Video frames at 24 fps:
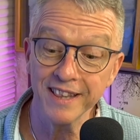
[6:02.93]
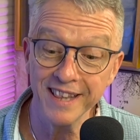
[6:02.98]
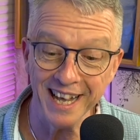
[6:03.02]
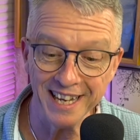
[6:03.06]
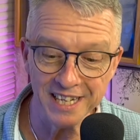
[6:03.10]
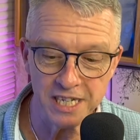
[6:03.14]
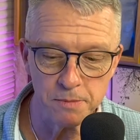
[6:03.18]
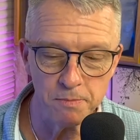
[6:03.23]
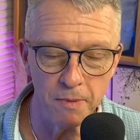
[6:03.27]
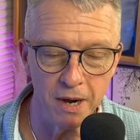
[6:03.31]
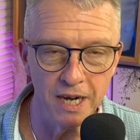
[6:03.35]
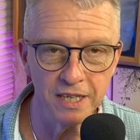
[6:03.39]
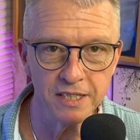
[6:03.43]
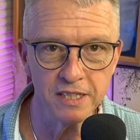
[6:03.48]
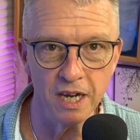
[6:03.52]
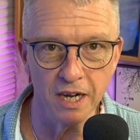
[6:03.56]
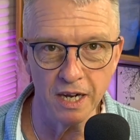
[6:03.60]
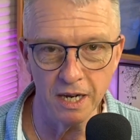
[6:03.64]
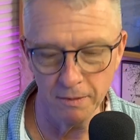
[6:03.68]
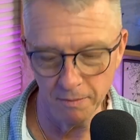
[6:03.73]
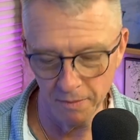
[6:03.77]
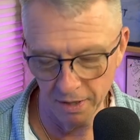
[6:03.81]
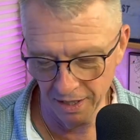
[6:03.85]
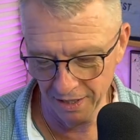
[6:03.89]
that's my
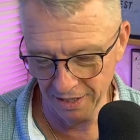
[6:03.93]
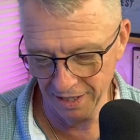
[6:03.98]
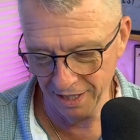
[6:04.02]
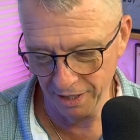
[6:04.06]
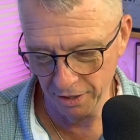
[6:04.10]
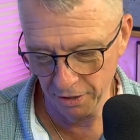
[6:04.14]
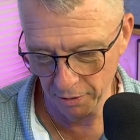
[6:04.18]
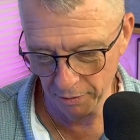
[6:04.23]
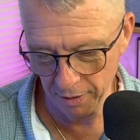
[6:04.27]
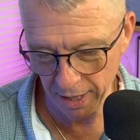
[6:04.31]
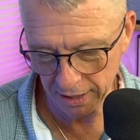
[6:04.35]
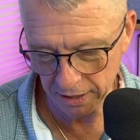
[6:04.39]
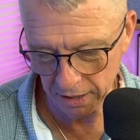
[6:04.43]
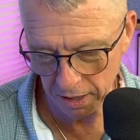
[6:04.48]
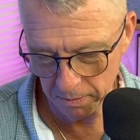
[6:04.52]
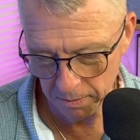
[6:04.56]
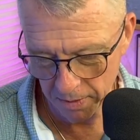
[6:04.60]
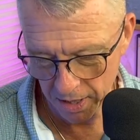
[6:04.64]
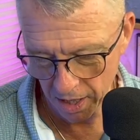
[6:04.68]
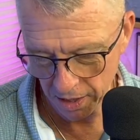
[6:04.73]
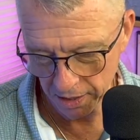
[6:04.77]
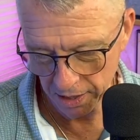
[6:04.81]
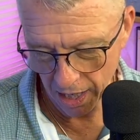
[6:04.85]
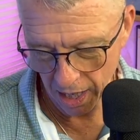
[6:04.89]
time, and he corrected
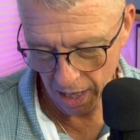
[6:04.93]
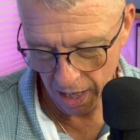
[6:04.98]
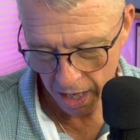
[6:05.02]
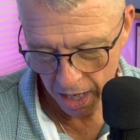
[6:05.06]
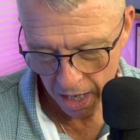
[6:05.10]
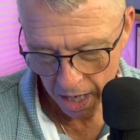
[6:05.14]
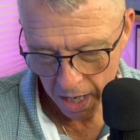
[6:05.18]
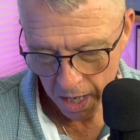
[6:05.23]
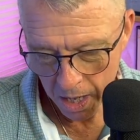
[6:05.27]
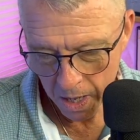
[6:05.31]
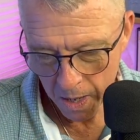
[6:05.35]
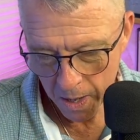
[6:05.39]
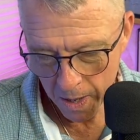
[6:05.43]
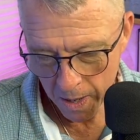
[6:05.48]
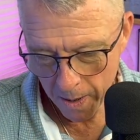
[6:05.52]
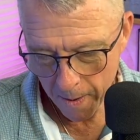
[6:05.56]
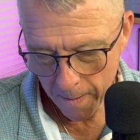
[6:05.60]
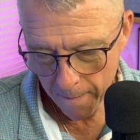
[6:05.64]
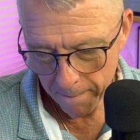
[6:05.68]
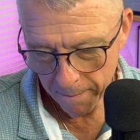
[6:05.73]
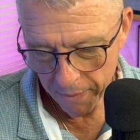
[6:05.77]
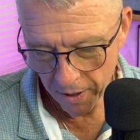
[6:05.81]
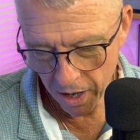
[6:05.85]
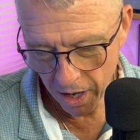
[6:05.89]
me on that.
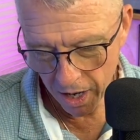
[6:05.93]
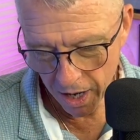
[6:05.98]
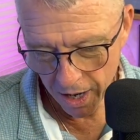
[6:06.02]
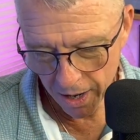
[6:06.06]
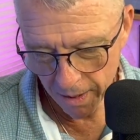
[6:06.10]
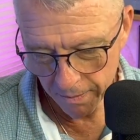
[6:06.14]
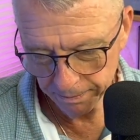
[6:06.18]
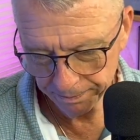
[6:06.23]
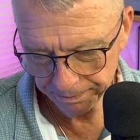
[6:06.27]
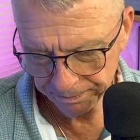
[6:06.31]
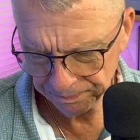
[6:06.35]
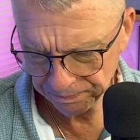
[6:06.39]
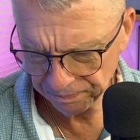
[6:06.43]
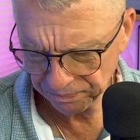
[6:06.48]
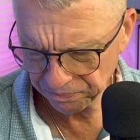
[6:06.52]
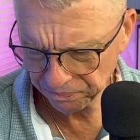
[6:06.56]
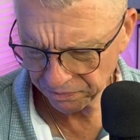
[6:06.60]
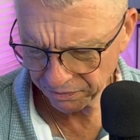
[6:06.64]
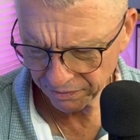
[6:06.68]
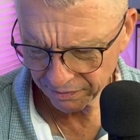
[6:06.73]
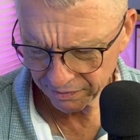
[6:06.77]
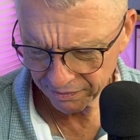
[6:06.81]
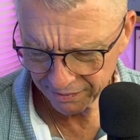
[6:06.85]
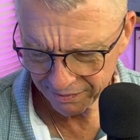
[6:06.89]
But um,
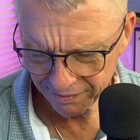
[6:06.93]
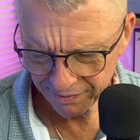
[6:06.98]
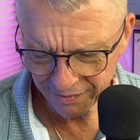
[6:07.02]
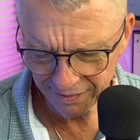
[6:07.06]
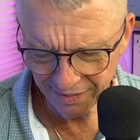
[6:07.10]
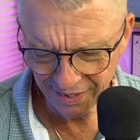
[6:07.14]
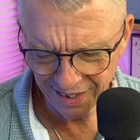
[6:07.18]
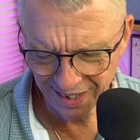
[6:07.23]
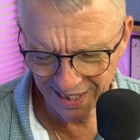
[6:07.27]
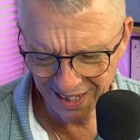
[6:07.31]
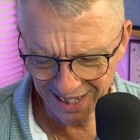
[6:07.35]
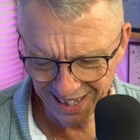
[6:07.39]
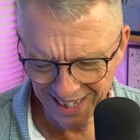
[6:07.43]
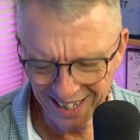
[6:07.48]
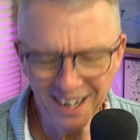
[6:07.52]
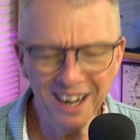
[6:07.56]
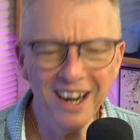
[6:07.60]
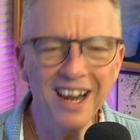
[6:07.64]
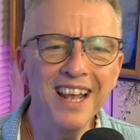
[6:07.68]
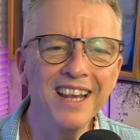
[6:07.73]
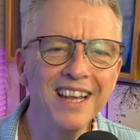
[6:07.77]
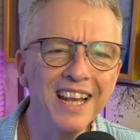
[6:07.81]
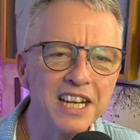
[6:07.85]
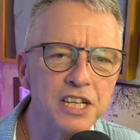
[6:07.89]
you know
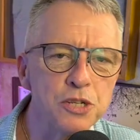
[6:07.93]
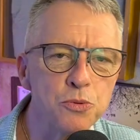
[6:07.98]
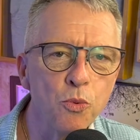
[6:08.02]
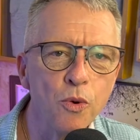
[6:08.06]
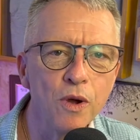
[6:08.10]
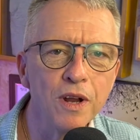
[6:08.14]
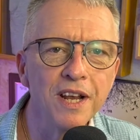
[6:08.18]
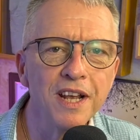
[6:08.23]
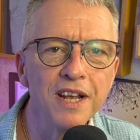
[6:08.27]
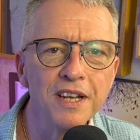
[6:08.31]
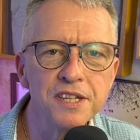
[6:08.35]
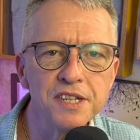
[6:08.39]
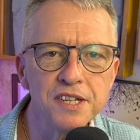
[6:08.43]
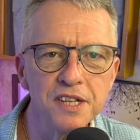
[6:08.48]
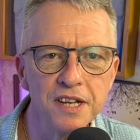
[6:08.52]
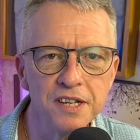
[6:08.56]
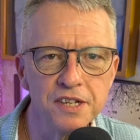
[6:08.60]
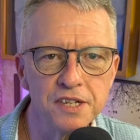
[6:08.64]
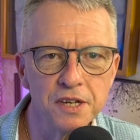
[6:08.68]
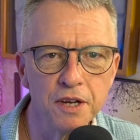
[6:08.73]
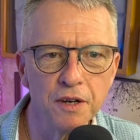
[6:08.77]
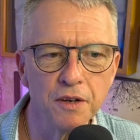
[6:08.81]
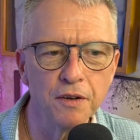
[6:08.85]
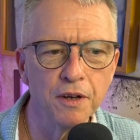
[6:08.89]
and that's one
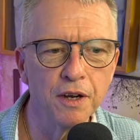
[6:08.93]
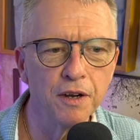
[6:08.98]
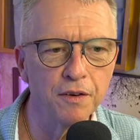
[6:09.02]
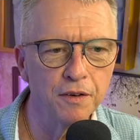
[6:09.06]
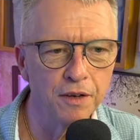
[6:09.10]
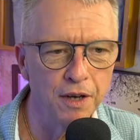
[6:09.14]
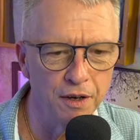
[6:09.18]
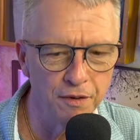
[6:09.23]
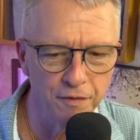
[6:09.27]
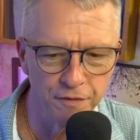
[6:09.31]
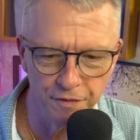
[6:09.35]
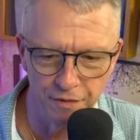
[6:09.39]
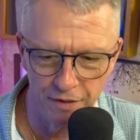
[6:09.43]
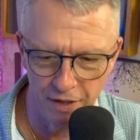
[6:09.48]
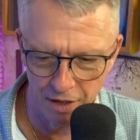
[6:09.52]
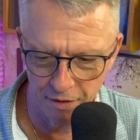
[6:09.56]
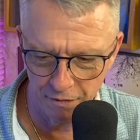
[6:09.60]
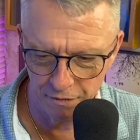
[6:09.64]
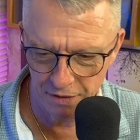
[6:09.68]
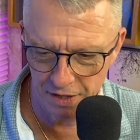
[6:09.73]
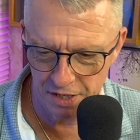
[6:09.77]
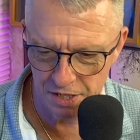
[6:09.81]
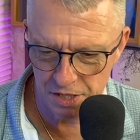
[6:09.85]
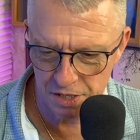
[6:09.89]
instance of, of,
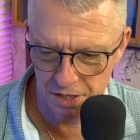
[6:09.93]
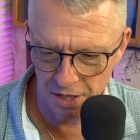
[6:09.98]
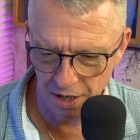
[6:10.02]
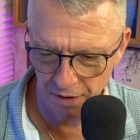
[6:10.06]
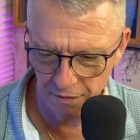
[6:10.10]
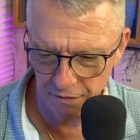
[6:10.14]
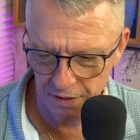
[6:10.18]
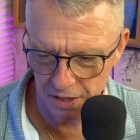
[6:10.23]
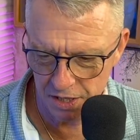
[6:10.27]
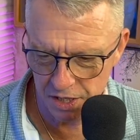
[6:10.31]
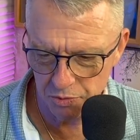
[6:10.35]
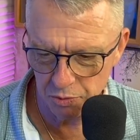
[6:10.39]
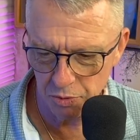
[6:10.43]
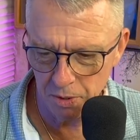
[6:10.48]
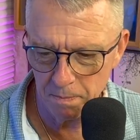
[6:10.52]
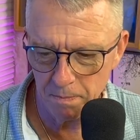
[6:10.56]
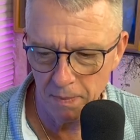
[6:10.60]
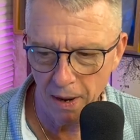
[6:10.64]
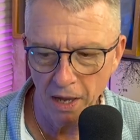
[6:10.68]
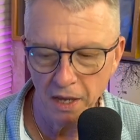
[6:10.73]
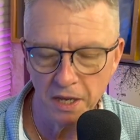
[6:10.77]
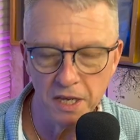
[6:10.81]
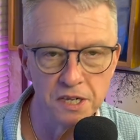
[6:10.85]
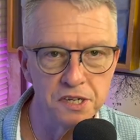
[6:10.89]
of this of this
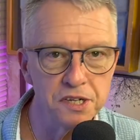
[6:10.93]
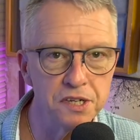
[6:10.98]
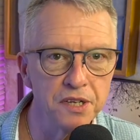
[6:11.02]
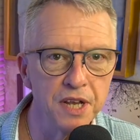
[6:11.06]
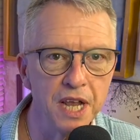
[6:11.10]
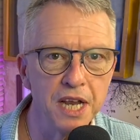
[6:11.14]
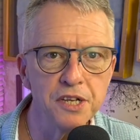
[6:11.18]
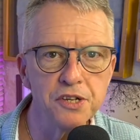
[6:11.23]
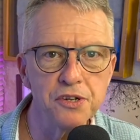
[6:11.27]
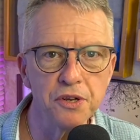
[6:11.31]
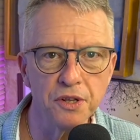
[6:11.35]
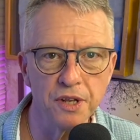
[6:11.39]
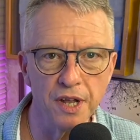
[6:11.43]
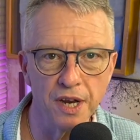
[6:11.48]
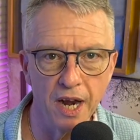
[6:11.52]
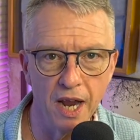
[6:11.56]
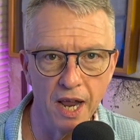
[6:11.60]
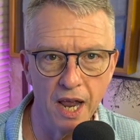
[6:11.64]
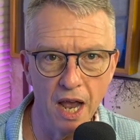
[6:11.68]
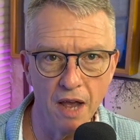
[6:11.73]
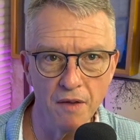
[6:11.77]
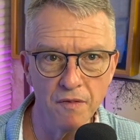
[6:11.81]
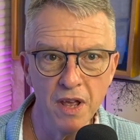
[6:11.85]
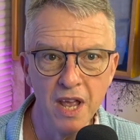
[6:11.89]
rebellious nature that i
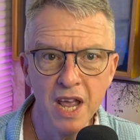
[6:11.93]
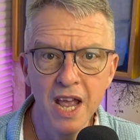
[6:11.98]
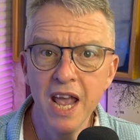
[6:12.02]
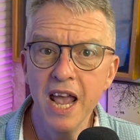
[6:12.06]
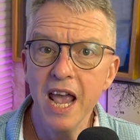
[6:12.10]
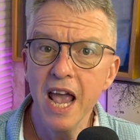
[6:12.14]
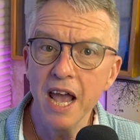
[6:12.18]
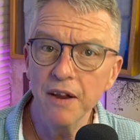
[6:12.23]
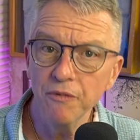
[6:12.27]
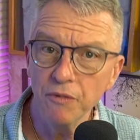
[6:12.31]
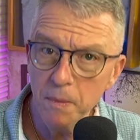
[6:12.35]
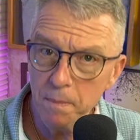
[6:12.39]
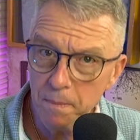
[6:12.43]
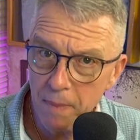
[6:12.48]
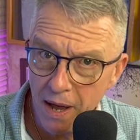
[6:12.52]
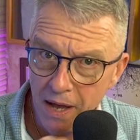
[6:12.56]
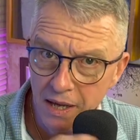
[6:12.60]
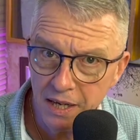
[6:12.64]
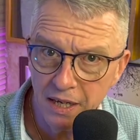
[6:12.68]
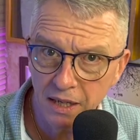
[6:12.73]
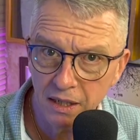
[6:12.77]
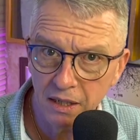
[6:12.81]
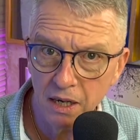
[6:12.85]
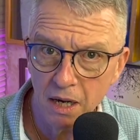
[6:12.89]
have and
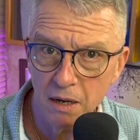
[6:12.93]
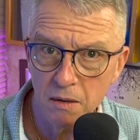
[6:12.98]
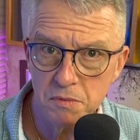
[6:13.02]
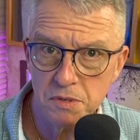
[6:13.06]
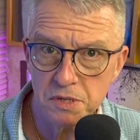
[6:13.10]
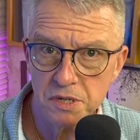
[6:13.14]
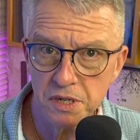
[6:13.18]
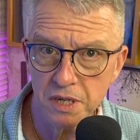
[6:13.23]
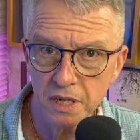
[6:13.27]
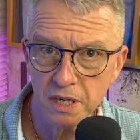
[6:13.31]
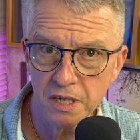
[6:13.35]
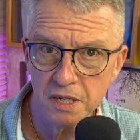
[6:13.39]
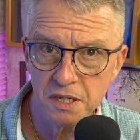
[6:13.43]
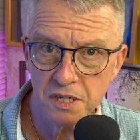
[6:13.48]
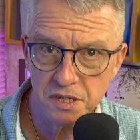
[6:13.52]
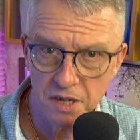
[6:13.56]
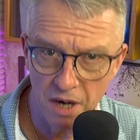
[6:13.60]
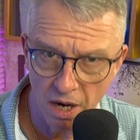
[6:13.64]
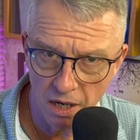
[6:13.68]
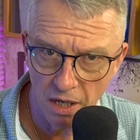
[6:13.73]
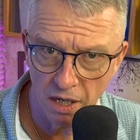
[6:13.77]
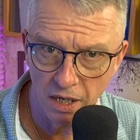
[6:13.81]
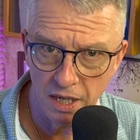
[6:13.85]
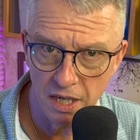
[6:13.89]
rebellion comes
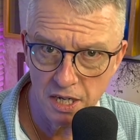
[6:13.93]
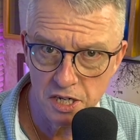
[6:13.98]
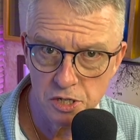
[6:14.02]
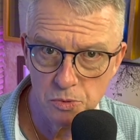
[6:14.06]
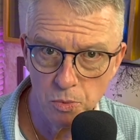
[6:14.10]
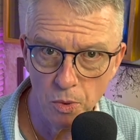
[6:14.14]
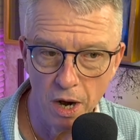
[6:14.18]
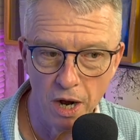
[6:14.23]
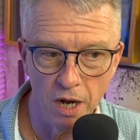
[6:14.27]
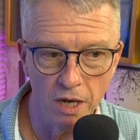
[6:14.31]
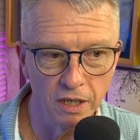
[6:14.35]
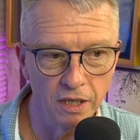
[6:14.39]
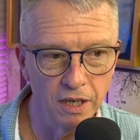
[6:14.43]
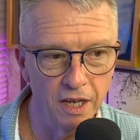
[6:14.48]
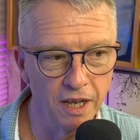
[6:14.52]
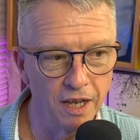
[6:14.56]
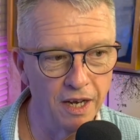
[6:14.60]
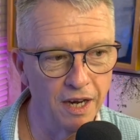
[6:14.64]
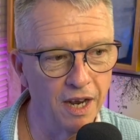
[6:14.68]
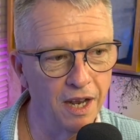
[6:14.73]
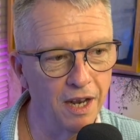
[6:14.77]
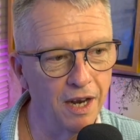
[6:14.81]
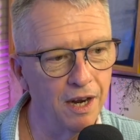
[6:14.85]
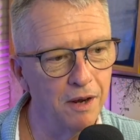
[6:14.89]
subtly as well
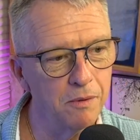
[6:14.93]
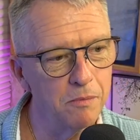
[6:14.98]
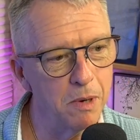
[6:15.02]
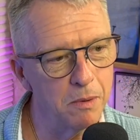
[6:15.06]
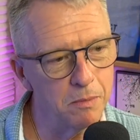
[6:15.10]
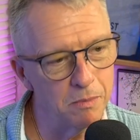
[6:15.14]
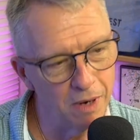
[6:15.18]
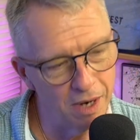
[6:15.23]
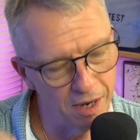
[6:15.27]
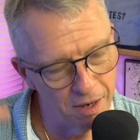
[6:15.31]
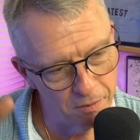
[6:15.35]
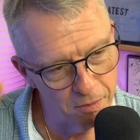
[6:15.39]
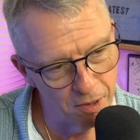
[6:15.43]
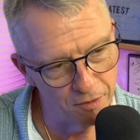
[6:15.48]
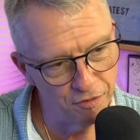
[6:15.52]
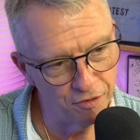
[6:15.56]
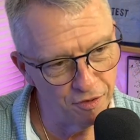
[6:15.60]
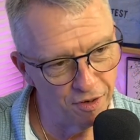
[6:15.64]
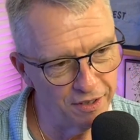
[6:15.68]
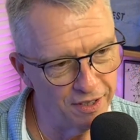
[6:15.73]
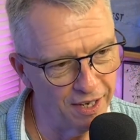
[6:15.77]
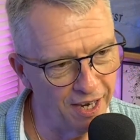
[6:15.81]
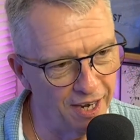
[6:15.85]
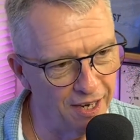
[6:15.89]
and, and i remember i had my
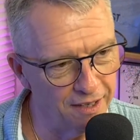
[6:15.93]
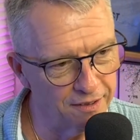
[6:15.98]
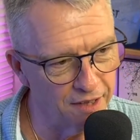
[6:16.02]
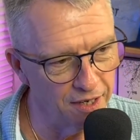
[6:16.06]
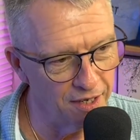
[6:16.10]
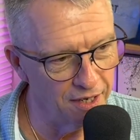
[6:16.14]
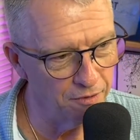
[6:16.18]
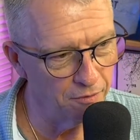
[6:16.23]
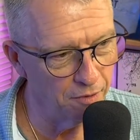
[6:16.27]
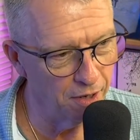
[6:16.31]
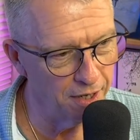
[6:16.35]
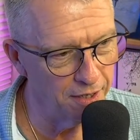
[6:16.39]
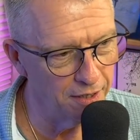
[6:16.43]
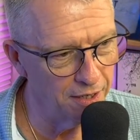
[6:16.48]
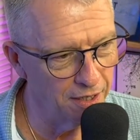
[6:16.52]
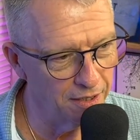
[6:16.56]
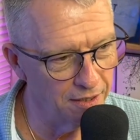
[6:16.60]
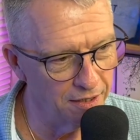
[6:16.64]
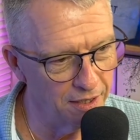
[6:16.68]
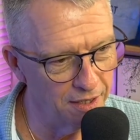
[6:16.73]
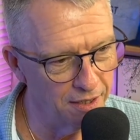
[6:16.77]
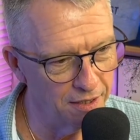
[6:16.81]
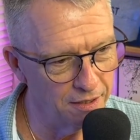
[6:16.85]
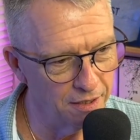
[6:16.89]
friend anthony right
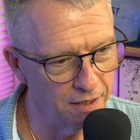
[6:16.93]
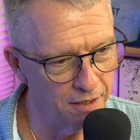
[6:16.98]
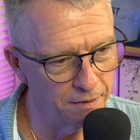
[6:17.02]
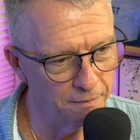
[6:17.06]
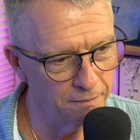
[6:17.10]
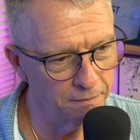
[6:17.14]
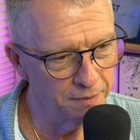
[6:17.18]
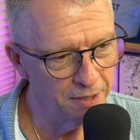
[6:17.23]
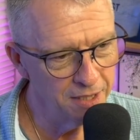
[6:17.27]
and and uh,